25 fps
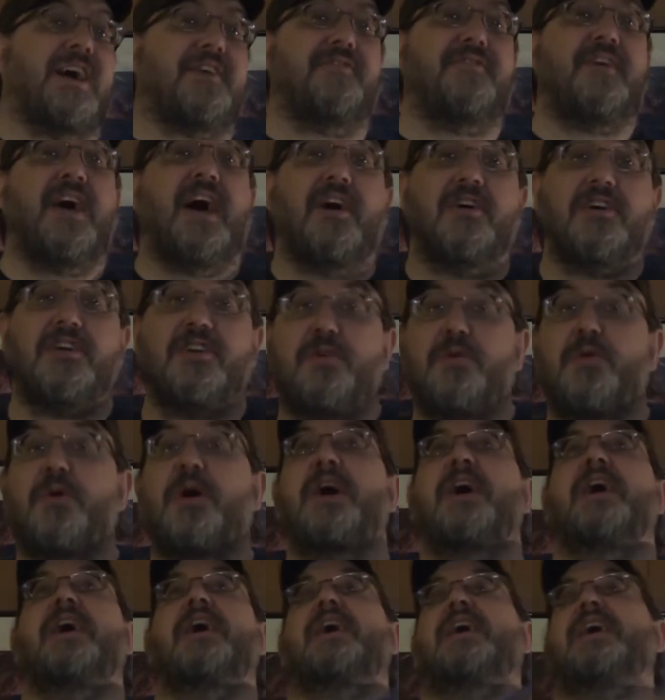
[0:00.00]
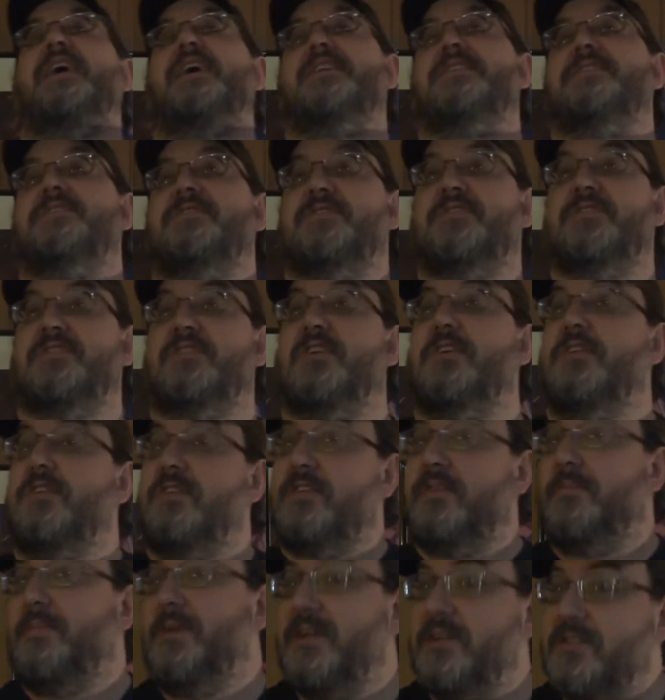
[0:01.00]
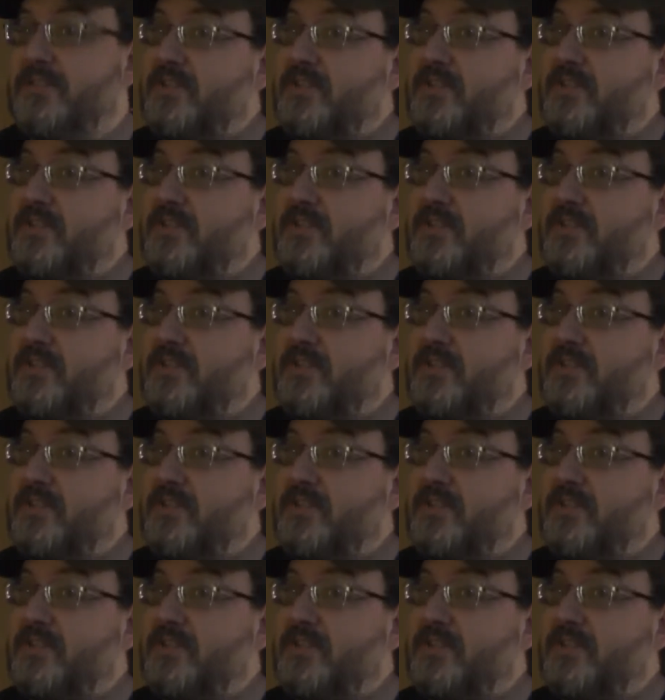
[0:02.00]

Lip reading: value is going to be a